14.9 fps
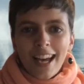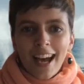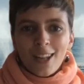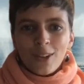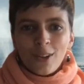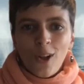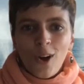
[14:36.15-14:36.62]

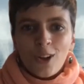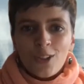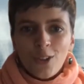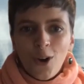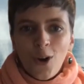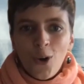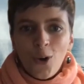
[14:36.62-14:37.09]
unlocks
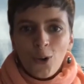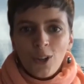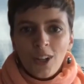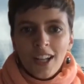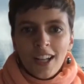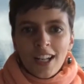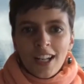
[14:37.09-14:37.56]
a whole
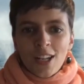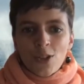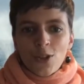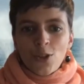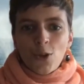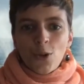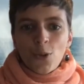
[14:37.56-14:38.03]

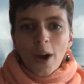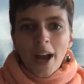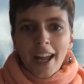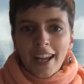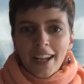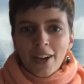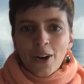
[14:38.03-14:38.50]
new
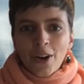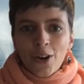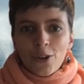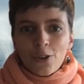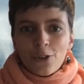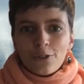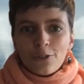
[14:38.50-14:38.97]
way
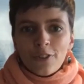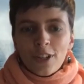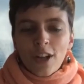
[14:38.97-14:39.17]
of